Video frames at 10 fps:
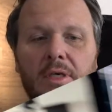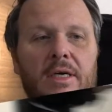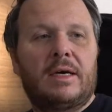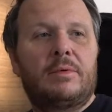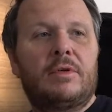a
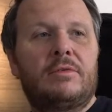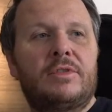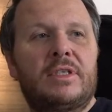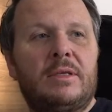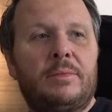couple of
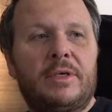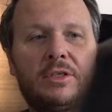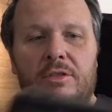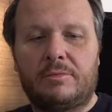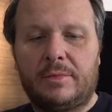silly
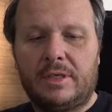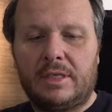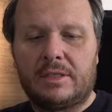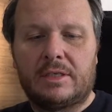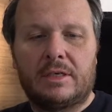pictures of me.
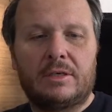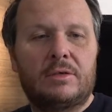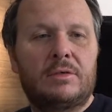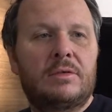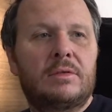Let's go.